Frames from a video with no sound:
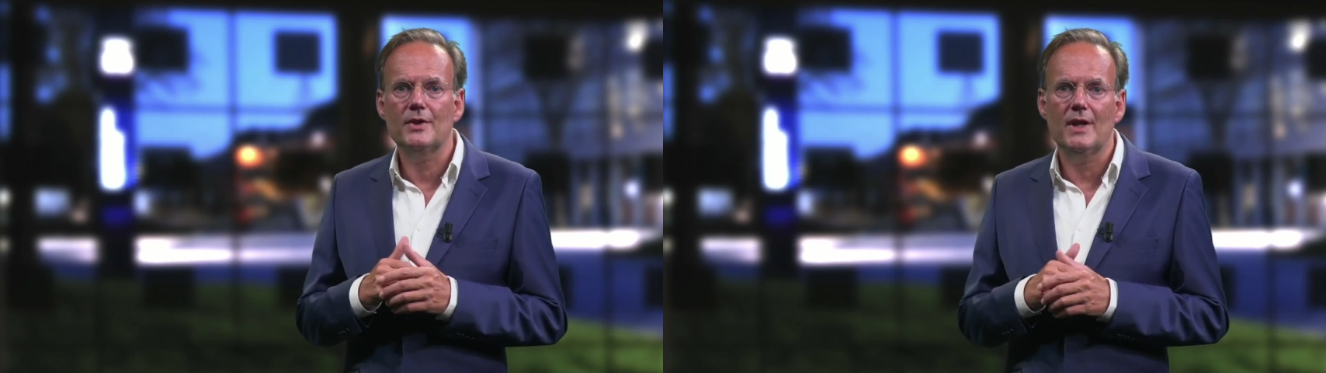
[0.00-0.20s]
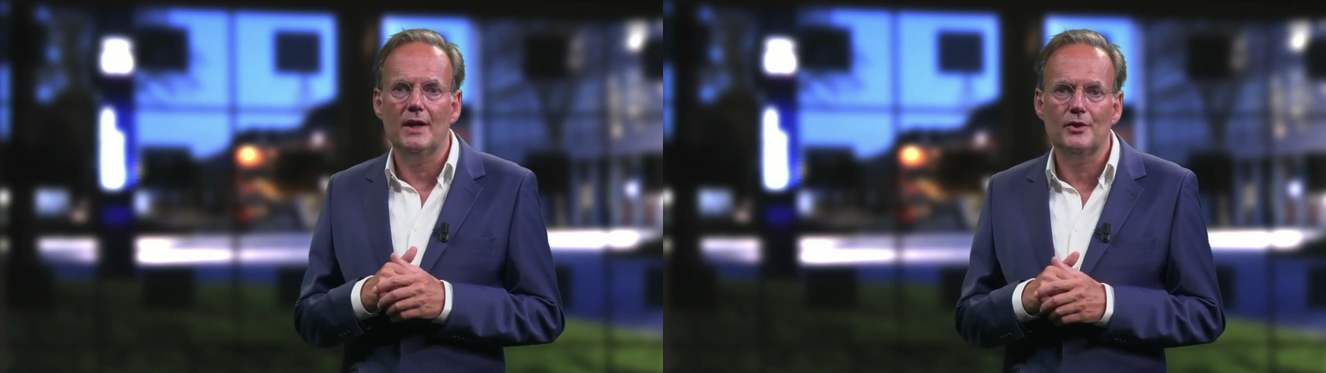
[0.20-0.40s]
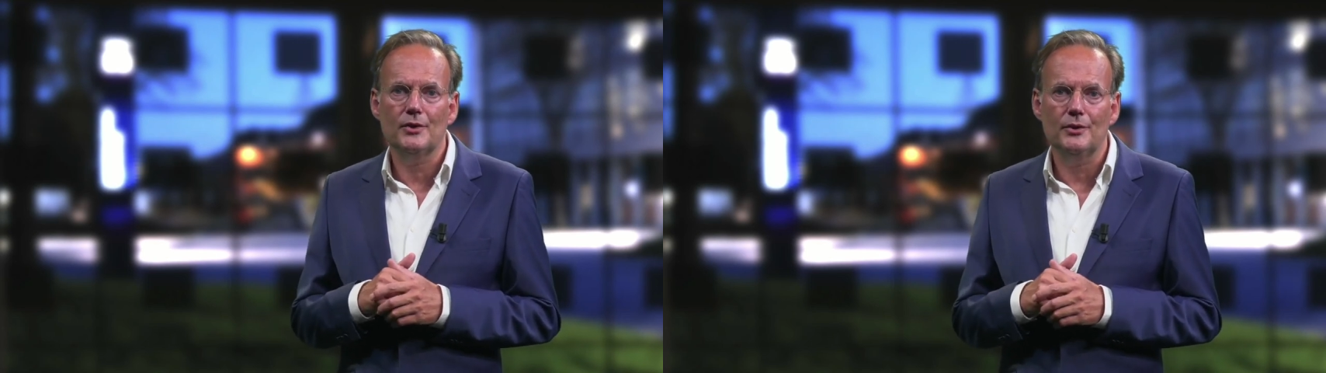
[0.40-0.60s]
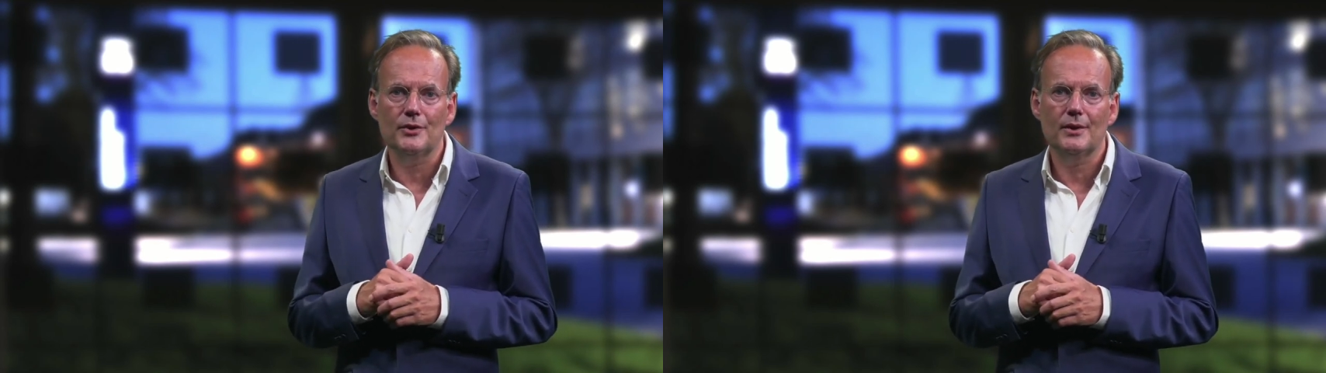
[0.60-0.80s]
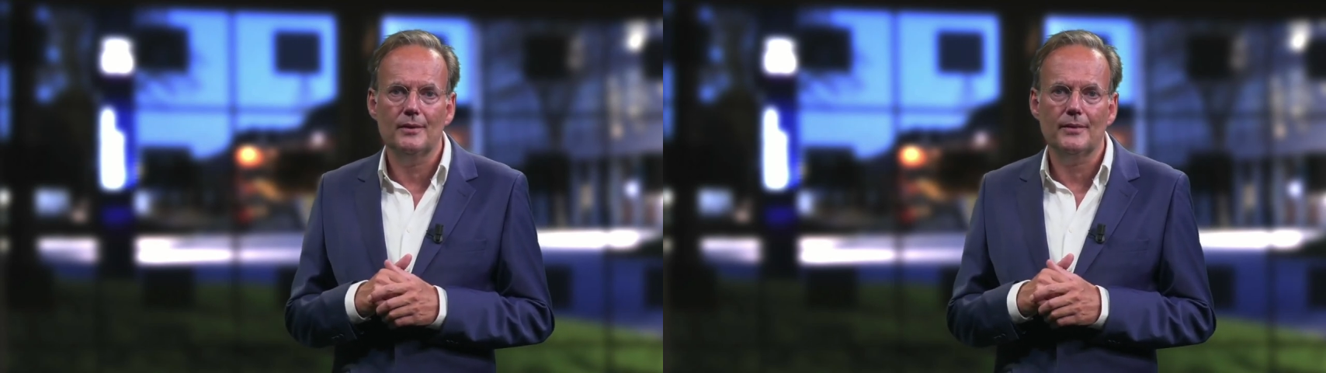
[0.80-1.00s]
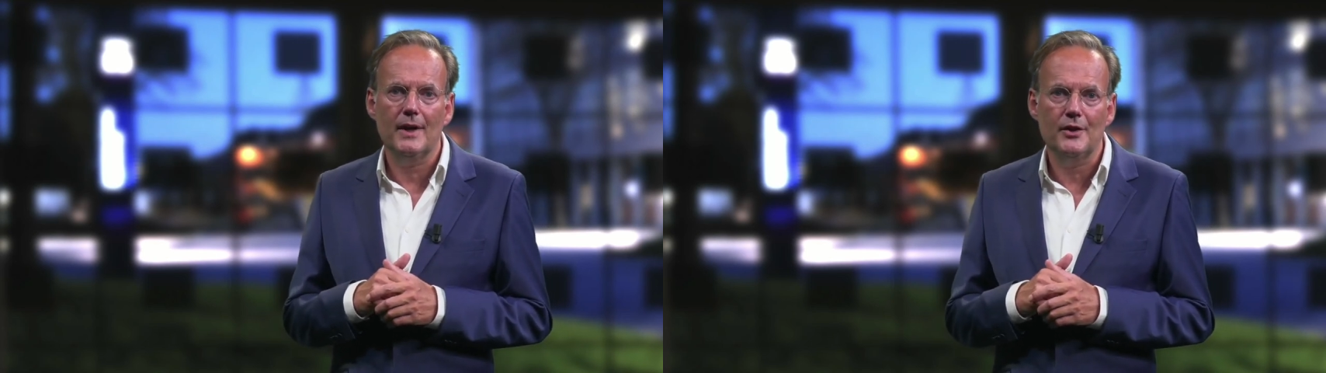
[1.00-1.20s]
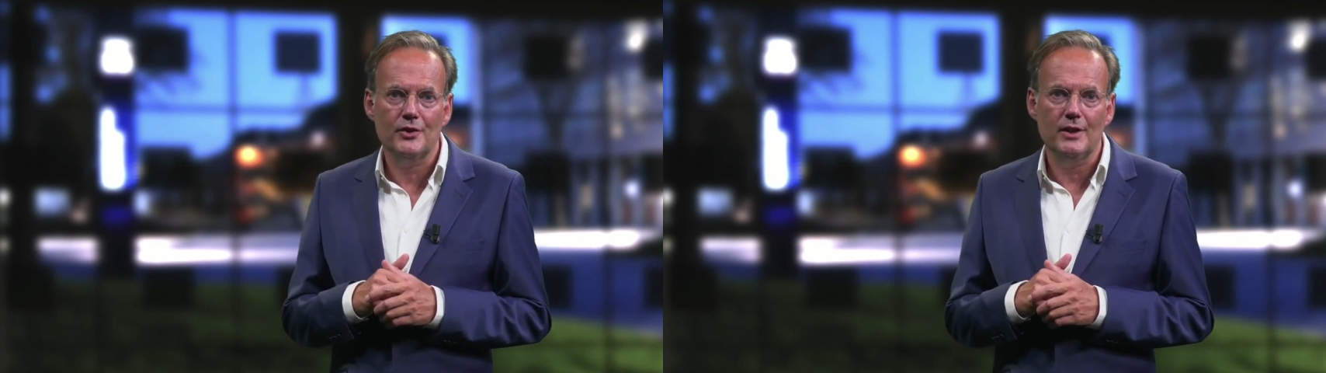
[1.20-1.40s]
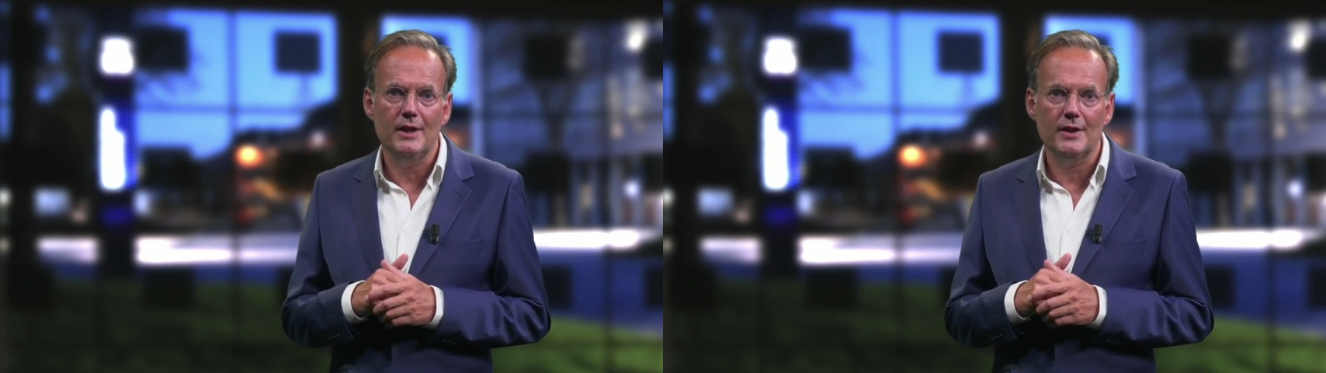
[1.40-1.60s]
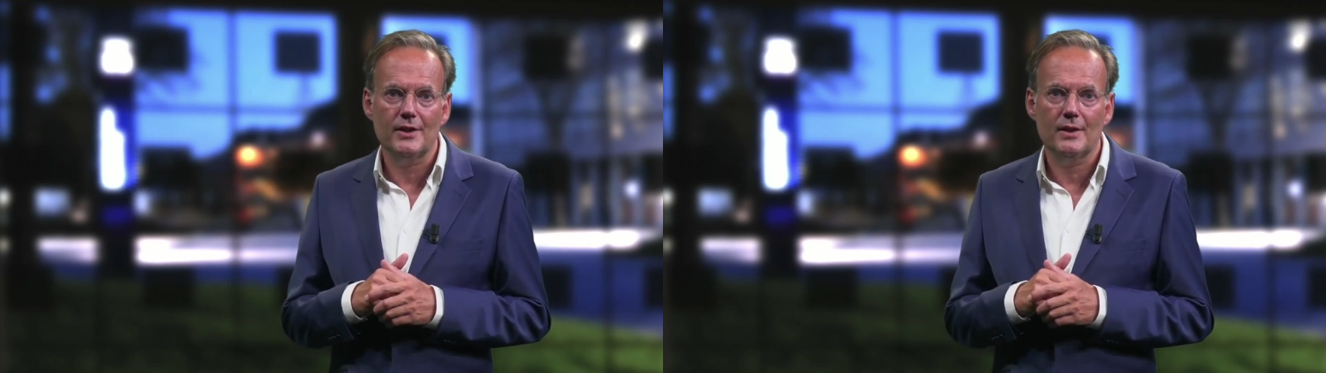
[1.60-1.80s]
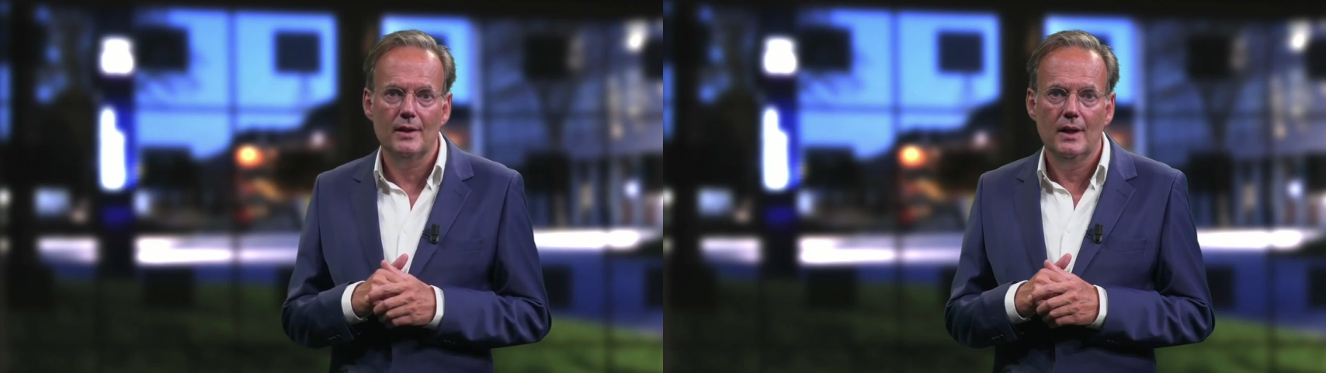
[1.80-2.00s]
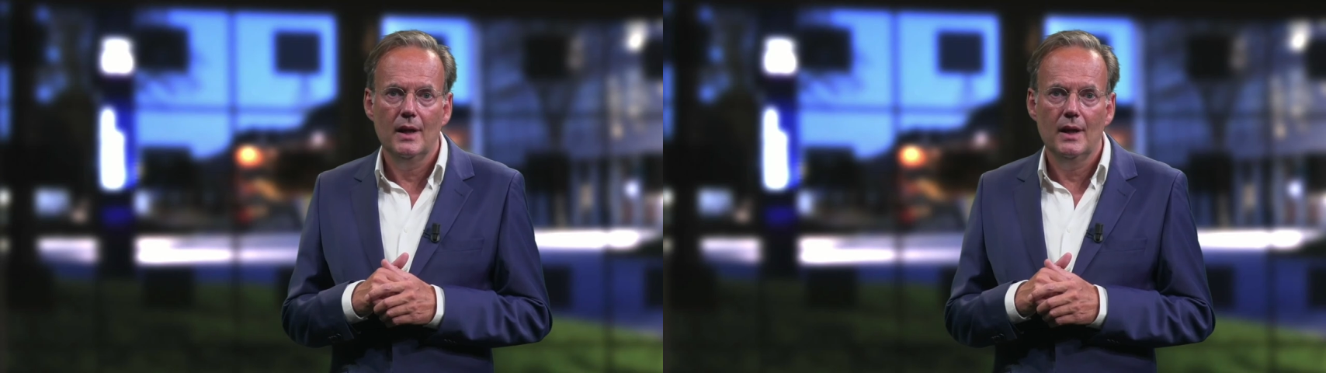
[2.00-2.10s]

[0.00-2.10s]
Essentials for Engineers,